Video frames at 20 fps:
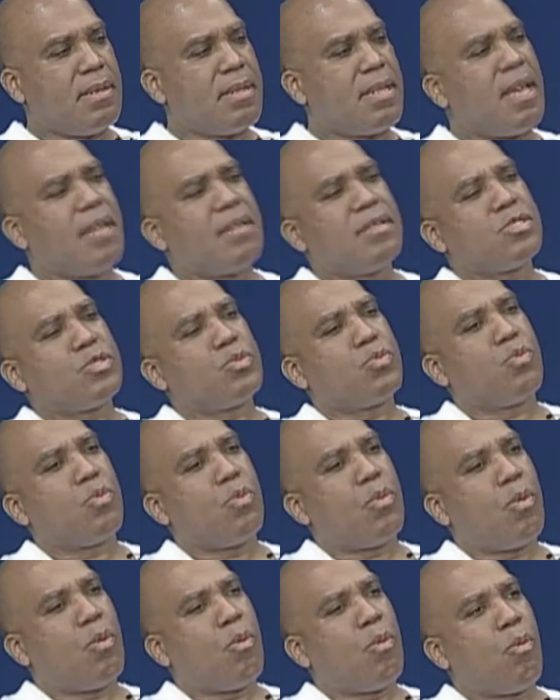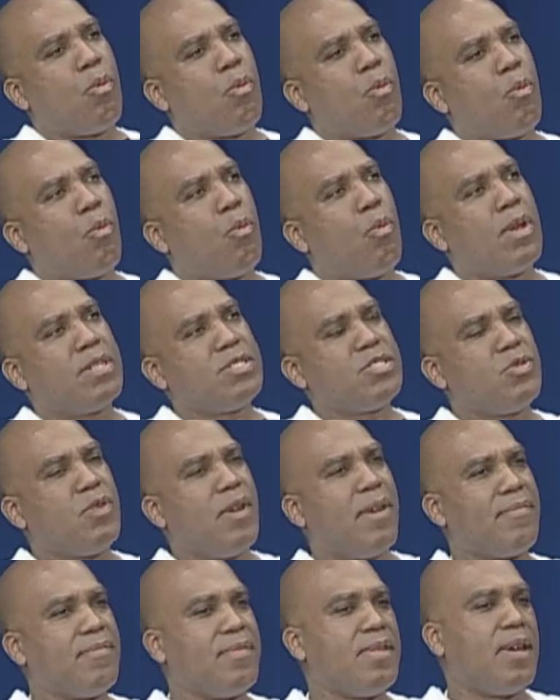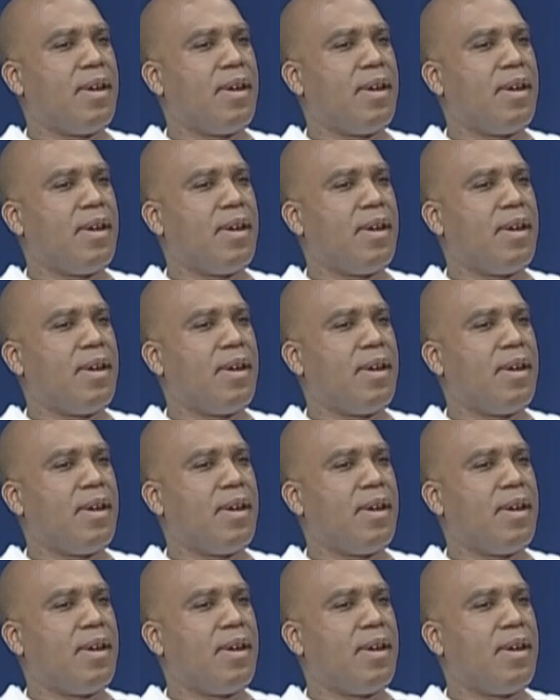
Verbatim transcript: Tell us what you have